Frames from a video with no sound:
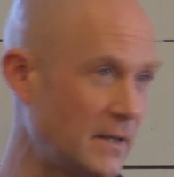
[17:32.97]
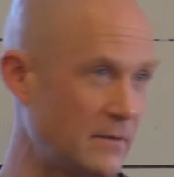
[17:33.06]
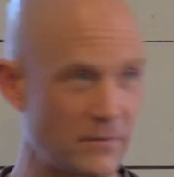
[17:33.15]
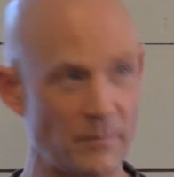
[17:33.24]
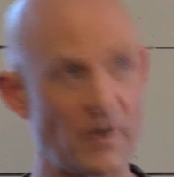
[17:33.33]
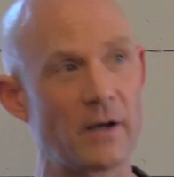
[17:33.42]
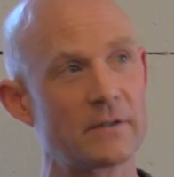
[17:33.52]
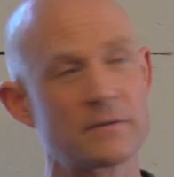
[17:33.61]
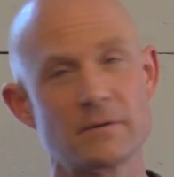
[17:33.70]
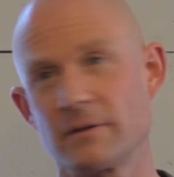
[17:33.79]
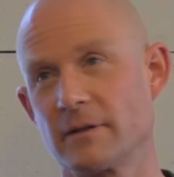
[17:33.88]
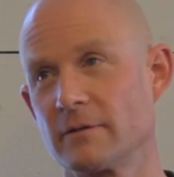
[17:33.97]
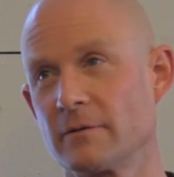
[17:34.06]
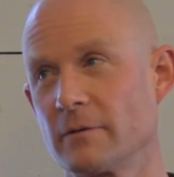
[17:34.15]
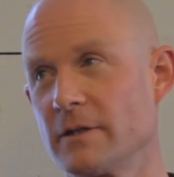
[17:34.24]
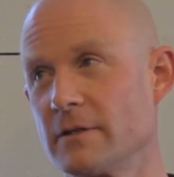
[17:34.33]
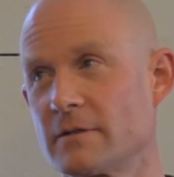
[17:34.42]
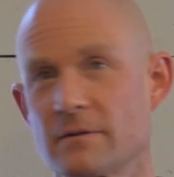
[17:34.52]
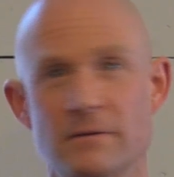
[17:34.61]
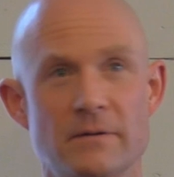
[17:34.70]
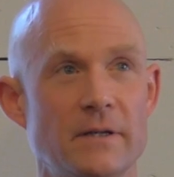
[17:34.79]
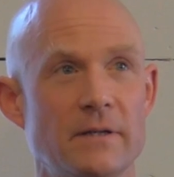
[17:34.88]
in Vermont or in
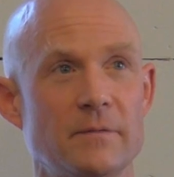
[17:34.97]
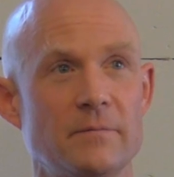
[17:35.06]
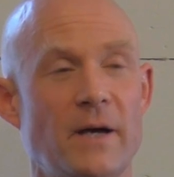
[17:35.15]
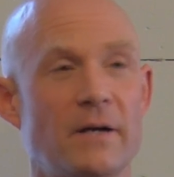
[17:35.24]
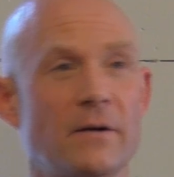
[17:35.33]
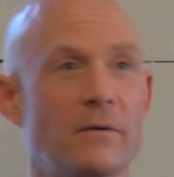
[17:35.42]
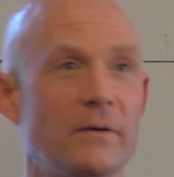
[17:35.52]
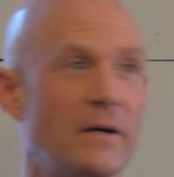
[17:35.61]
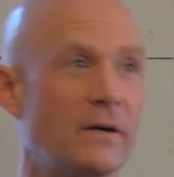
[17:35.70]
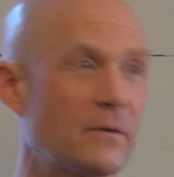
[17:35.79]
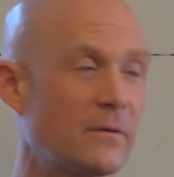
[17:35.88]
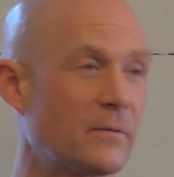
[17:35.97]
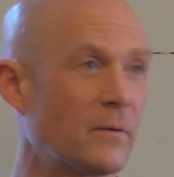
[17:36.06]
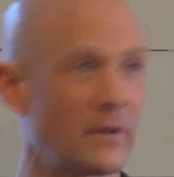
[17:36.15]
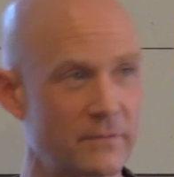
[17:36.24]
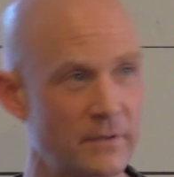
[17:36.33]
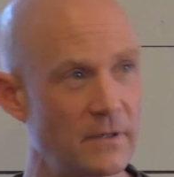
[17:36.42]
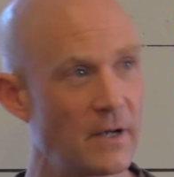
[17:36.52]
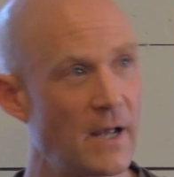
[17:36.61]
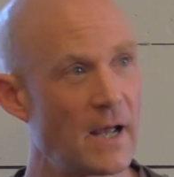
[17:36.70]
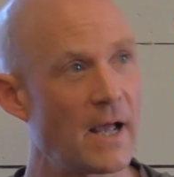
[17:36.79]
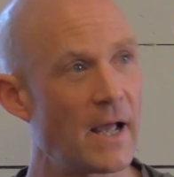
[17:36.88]
Greece or in Patagonia or wherever.